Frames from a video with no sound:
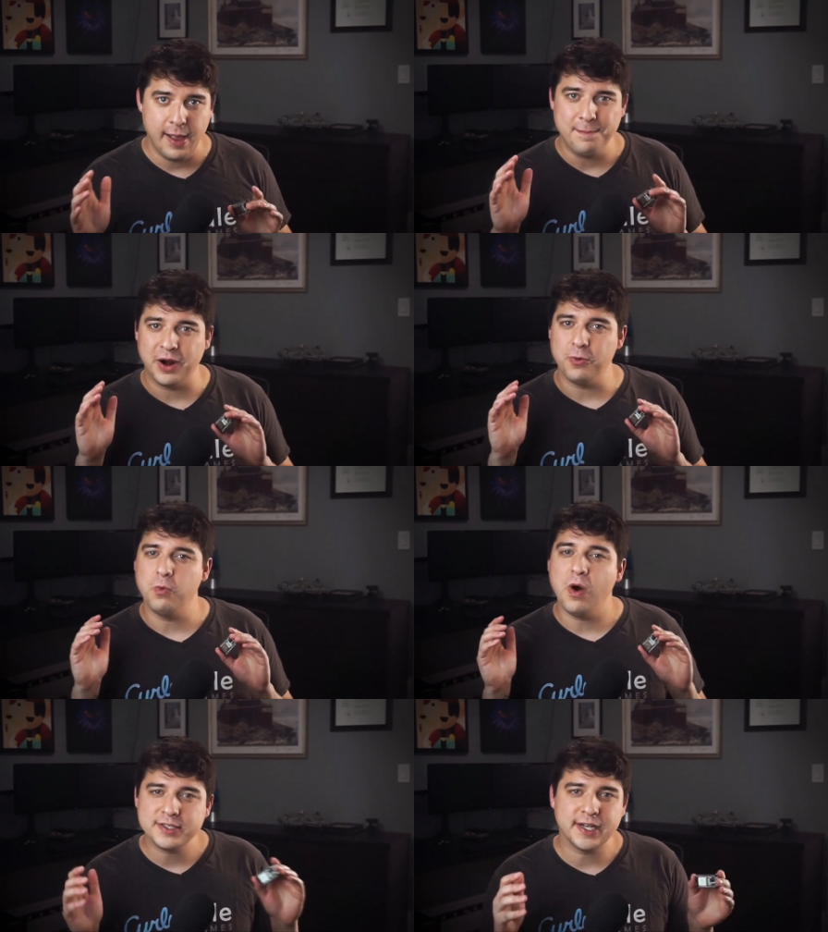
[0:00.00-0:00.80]
but it
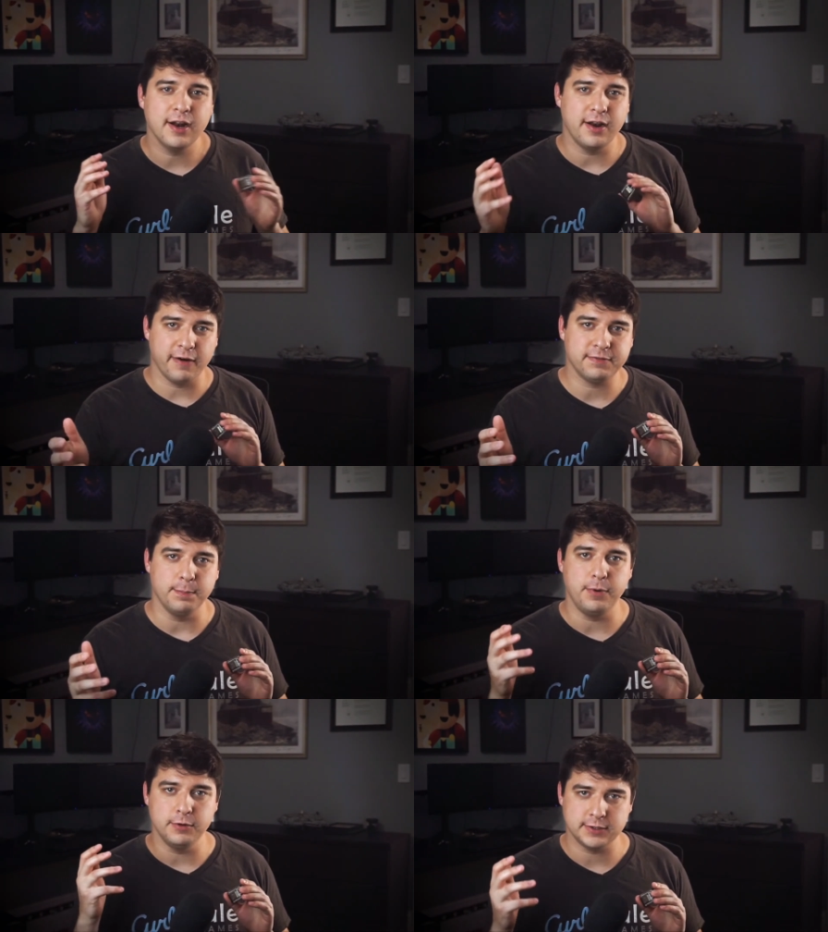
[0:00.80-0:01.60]
wasn't enough to
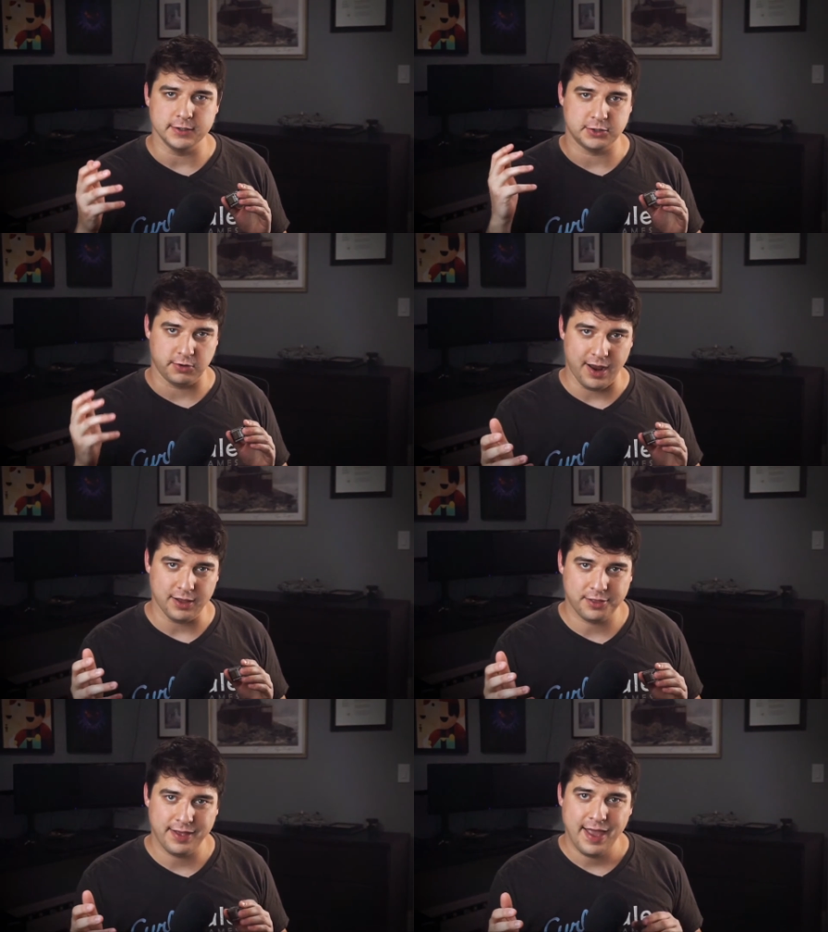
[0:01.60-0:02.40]
boost the
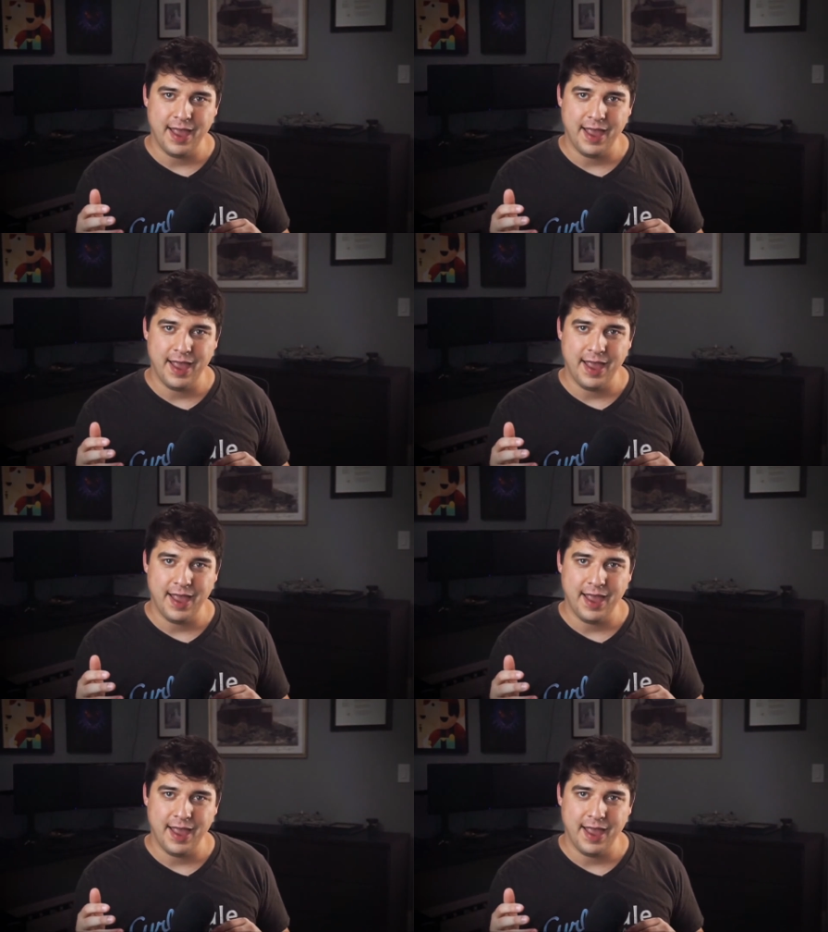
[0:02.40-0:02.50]
strength.